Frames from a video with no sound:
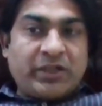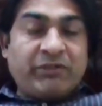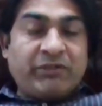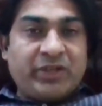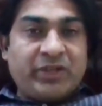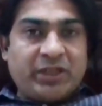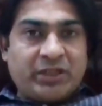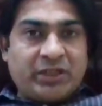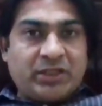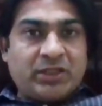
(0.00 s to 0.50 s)

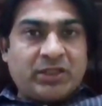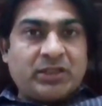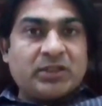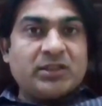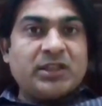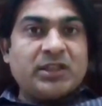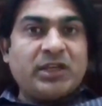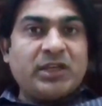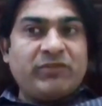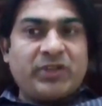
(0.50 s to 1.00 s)
deviated,
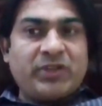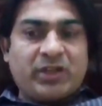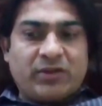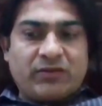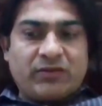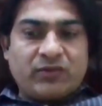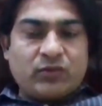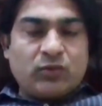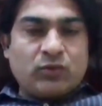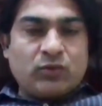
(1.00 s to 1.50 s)
then we
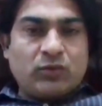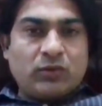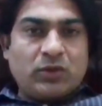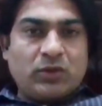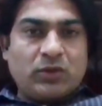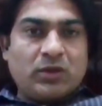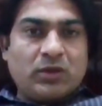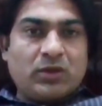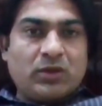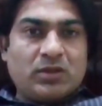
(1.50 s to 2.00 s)
have to
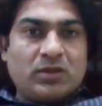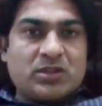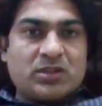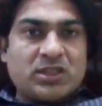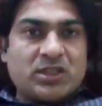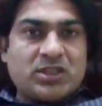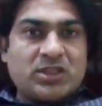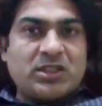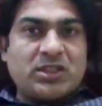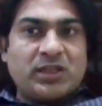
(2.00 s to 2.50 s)

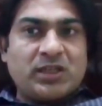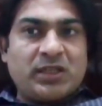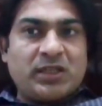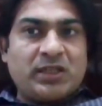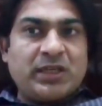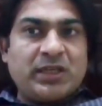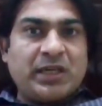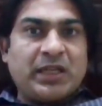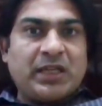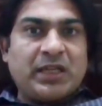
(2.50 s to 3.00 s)

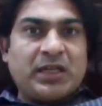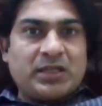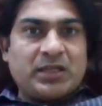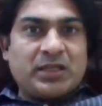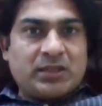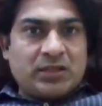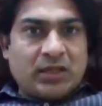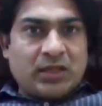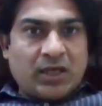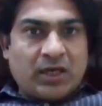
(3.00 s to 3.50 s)
surgically
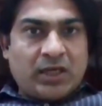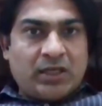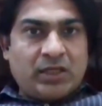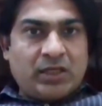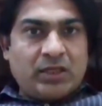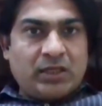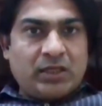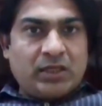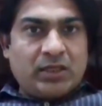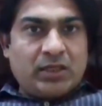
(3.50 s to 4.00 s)
align the
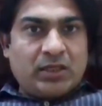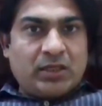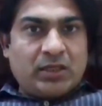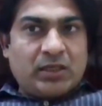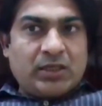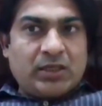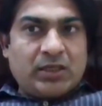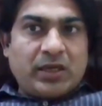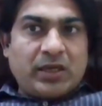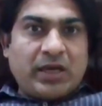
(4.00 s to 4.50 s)
eye
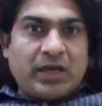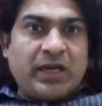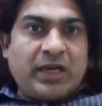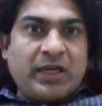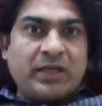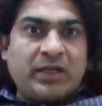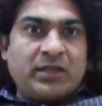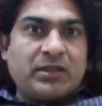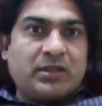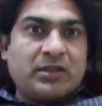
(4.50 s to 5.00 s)

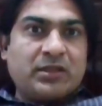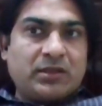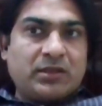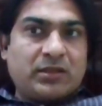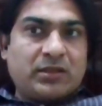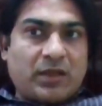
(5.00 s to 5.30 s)
and